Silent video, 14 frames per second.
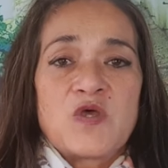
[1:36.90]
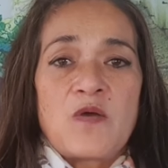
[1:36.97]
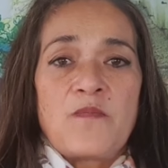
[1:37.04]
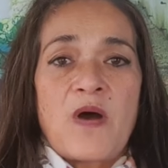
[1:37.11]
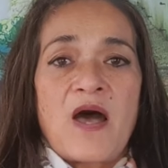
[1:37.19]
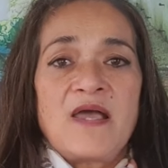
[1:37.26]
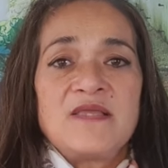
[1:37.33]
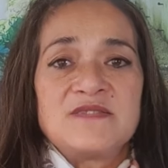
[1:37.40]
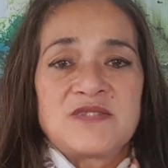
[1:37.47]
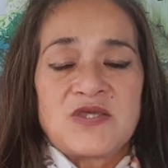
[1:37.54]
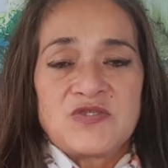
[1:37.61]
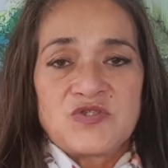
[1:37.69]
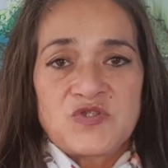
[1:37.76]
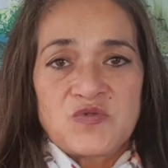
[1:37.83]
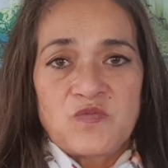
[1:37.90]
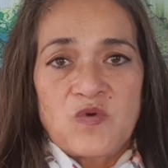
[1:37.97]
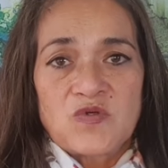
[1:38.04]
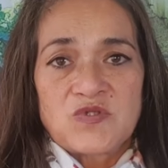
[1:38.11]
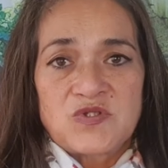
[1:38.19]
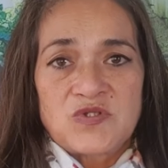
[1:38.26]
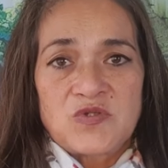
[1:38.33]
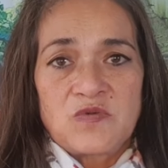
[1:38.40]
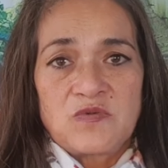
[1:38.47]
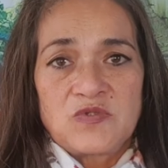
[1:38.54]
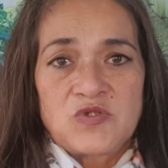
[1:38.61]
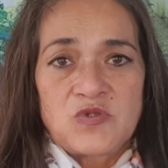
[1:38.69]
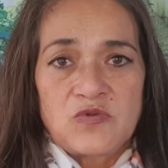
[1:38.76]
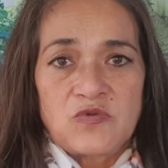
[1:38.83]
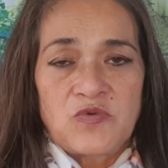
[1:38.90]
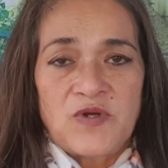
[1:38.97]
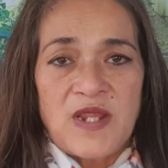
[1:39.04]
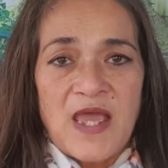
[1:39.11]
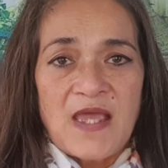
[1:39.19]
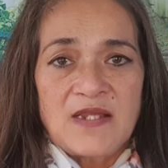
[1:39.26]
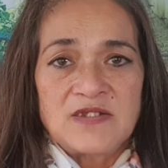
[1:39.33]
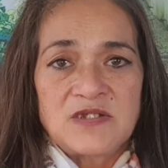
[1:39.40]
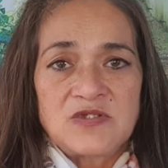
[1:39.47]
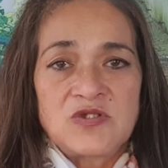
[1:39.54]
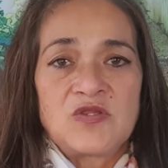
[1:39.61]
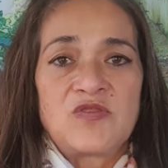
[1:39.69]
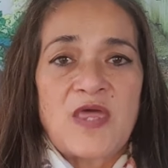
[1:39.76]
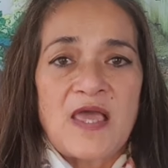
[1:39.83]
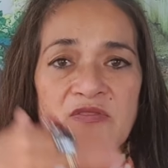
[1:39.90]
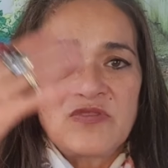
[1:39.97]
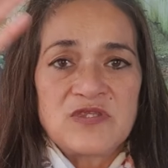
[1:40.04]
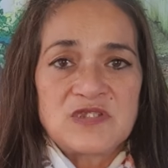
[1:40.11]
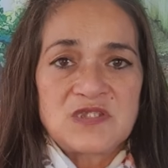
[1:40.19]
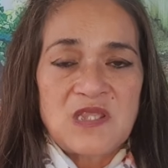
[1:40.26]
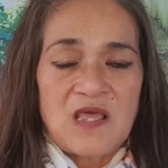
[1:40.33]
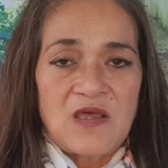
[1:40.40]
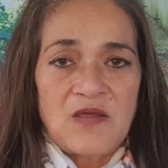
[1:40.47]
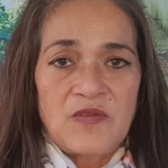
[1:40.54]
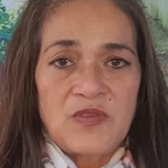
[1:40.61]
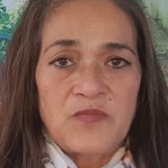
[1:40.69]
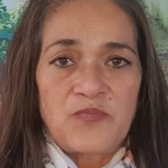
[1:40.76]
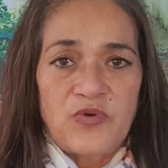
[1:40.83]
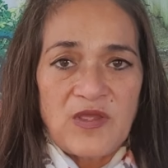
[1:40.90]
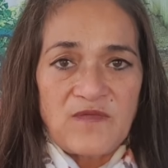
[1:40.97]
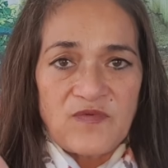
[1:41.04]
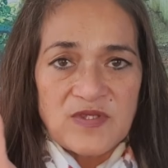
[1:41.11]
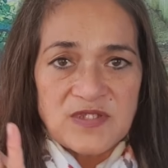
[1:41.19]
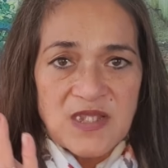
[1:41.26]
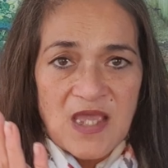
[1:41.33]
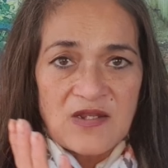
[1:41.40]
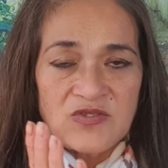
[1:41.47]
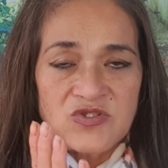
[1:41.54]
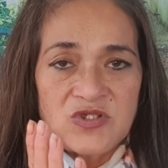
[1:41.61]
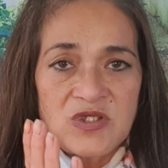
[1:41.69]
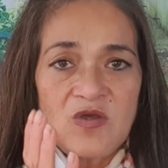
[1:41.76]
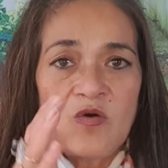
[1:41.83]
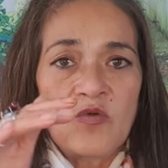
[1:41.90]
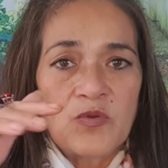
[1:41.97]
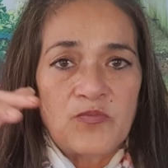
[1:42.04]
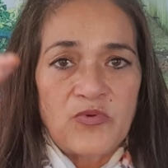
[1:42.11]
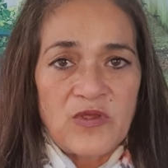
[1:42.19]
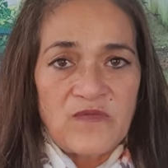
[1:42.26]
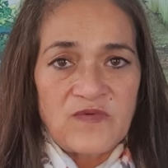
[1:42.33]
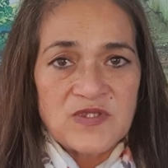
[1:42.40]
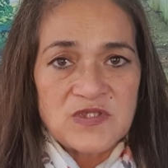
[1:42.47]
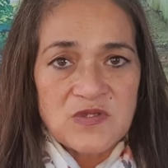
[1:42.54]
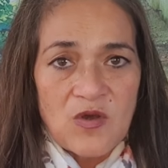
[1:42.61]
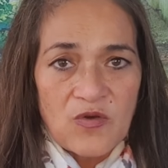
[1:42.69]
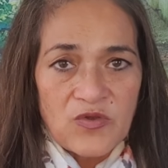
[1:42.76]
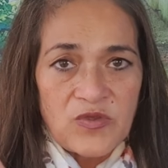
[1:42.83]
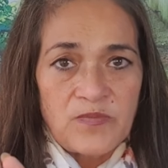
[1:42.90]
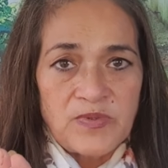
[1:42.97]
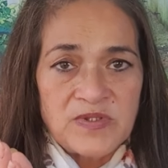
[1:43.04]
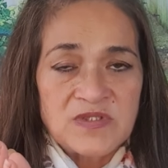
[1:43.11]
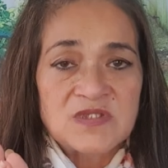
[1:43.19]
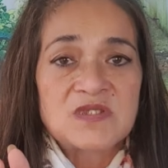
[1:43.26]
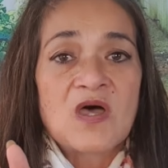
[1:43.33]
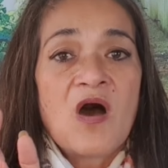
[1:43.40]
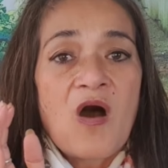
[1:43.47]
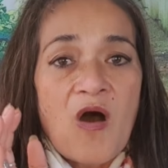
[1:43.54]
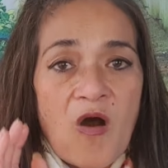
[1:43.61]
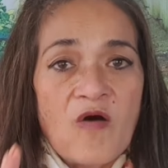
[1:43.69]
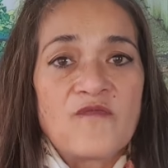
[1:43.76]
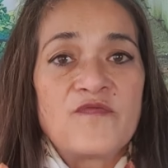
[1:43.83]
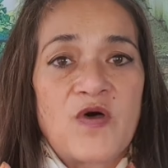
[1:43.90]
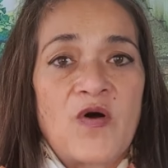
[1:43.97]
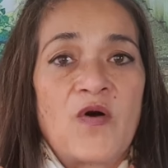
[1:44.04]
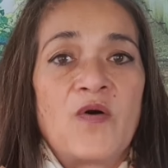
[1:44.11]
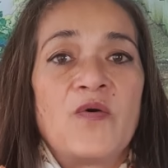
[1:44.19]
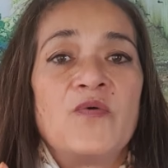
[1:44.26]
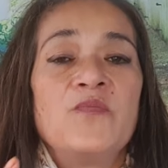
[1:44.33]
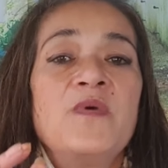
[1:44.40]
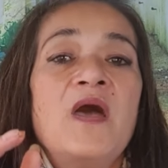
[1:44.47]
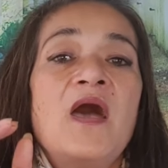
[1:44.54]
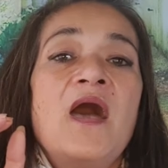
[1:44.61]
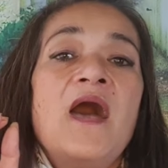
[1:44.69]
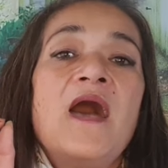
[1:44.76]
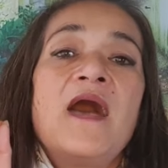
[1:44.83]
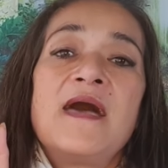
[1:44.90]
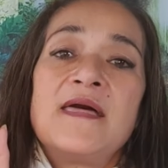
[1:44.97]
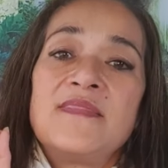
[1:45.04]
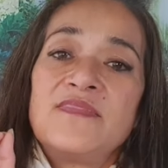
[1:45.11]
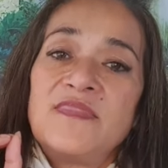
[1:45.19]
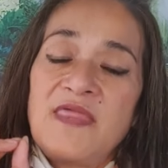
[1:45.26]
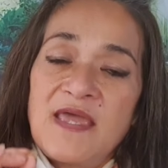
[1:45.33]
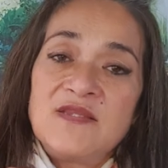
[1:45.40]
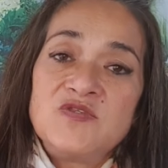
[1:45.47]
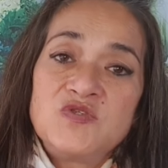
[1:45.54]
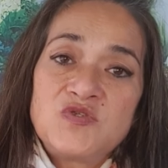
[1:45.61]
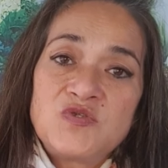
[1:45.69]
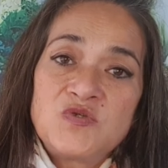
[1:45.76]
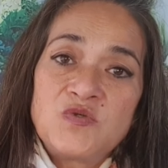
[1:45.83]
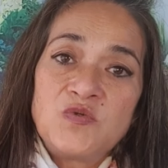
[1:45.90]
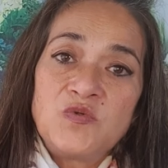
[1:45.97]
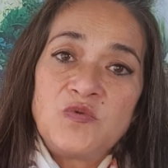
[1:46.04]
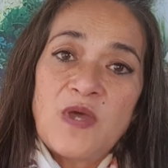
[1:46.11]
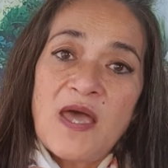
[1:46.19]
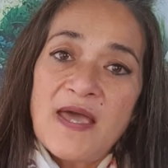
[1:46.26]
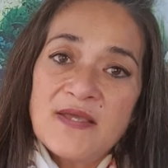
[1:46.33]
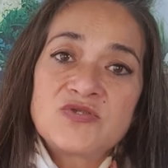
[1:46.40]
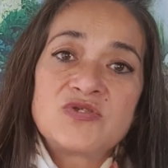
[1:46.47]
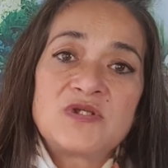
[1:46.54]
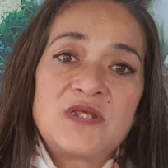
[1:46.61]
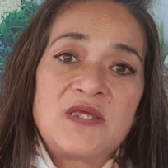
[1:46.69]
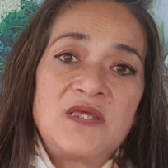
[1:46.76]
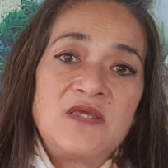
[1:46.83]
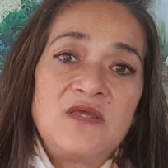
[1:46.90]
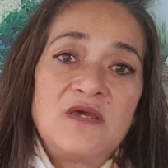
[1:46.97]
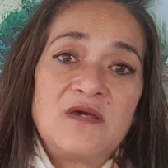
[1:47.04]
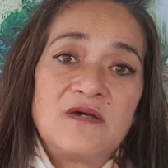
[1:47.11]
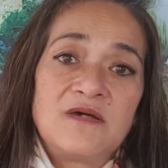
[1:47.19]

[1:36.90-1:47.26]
my intention was to thank the previous energy or the previous occupants of the home, and then to actually,